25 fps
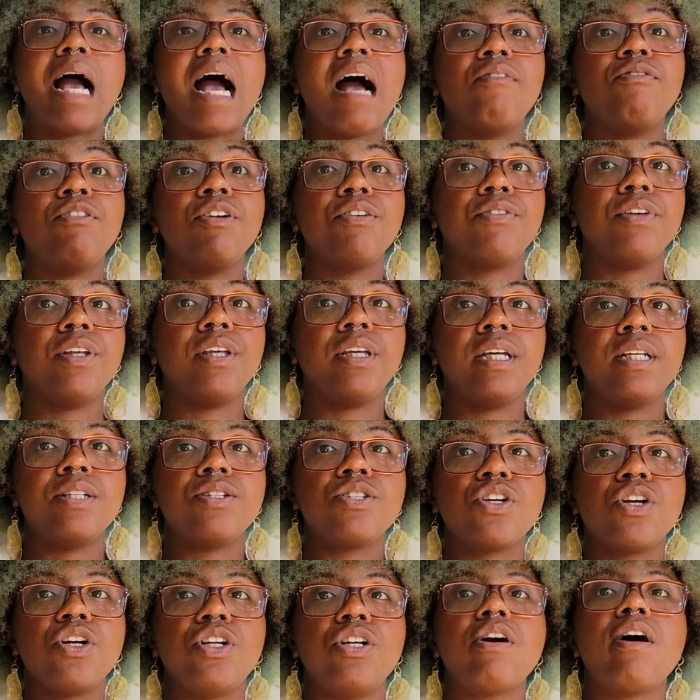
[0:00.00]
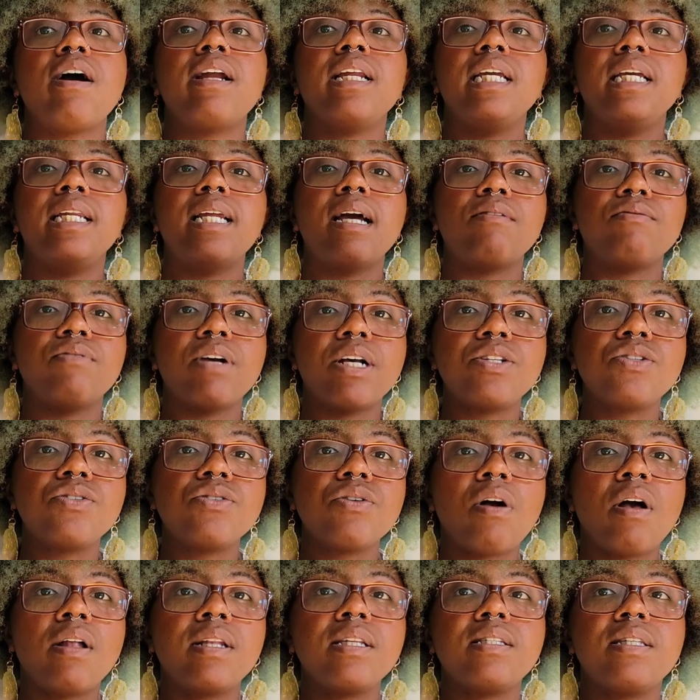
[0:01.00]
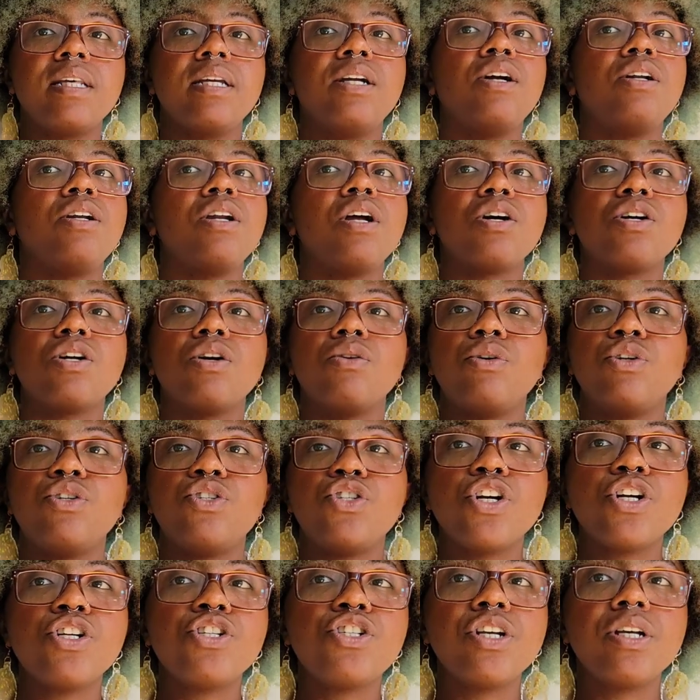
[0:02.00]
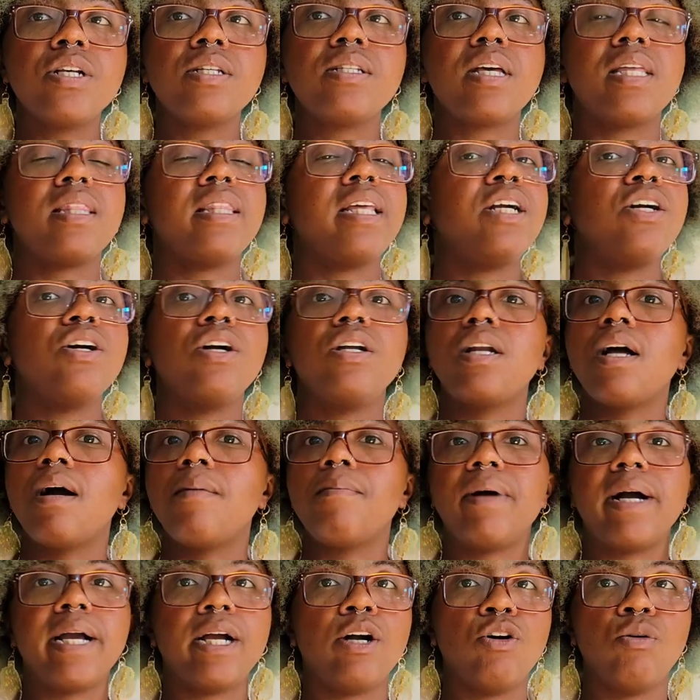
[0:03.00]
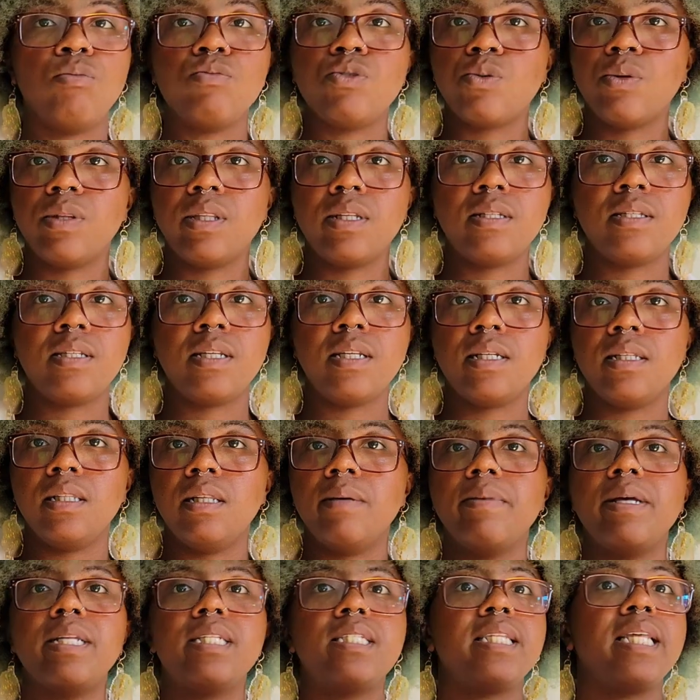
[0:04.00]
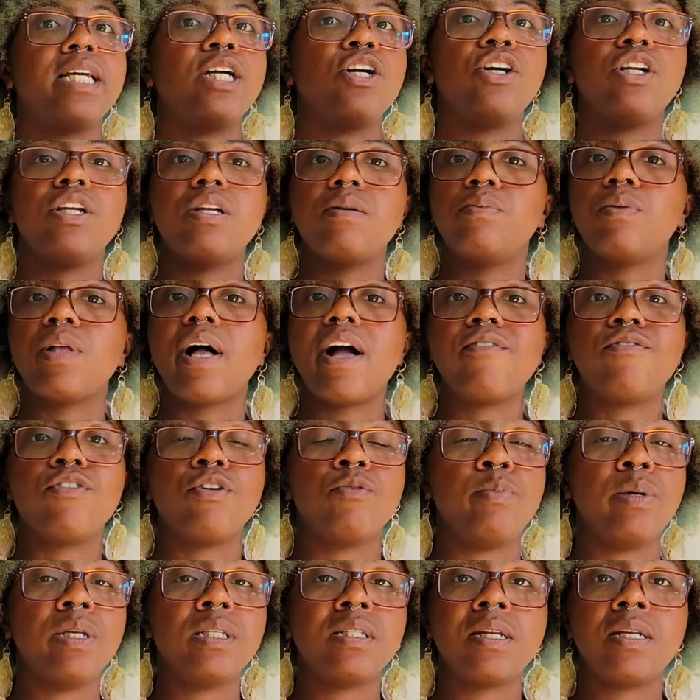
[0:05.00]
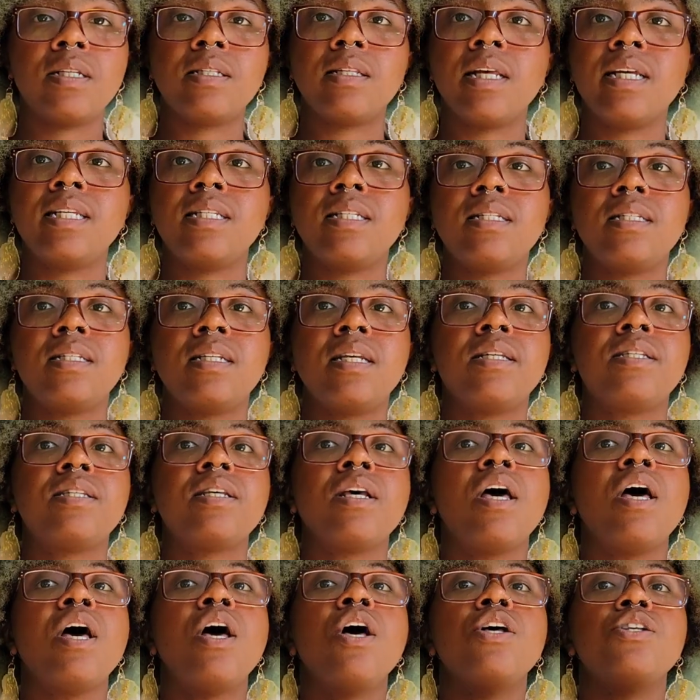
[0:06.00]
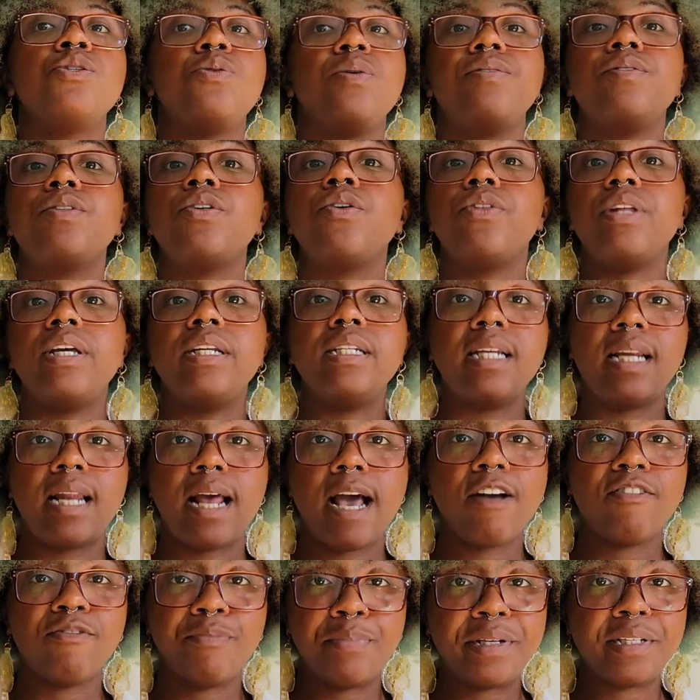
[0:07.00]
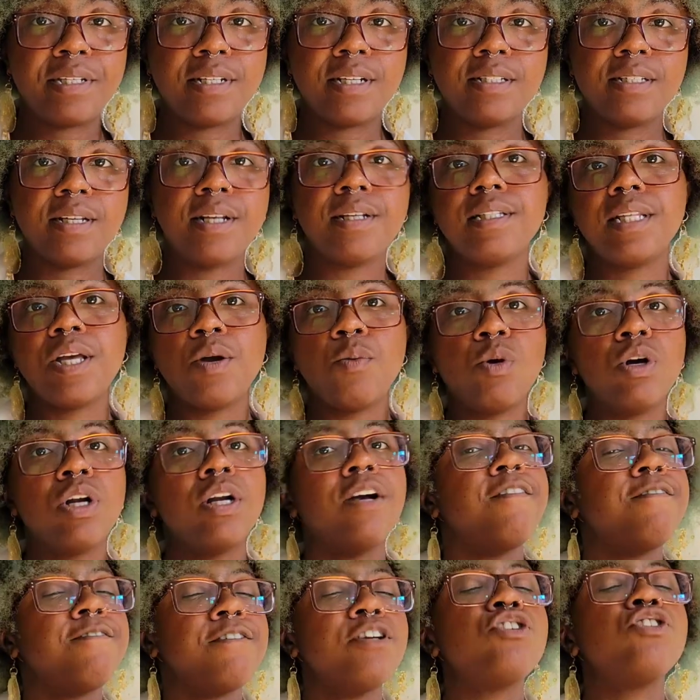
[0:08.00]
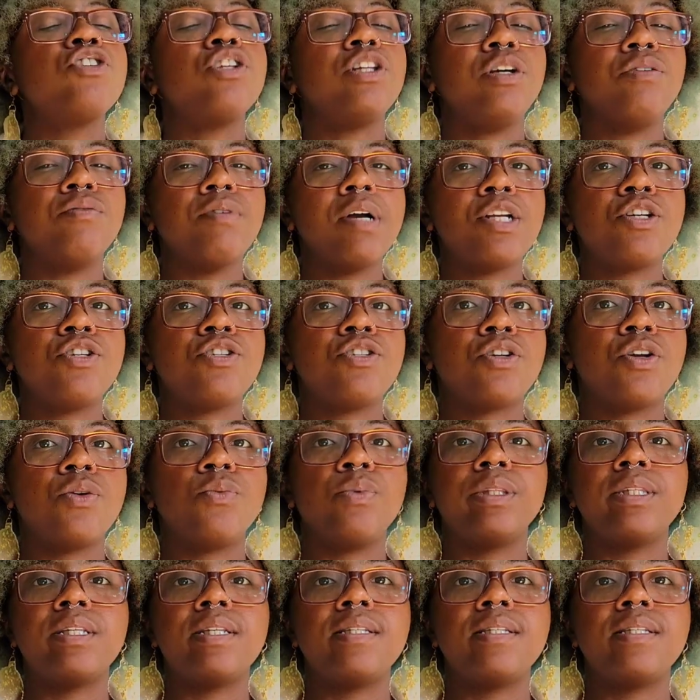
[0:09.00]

Africvillians could not eat at restaurants, they could not go to churches, and they could not buy homes within city limits. They couldn't apply for business licenses, so even though they did have businesses, they weren't officially registered with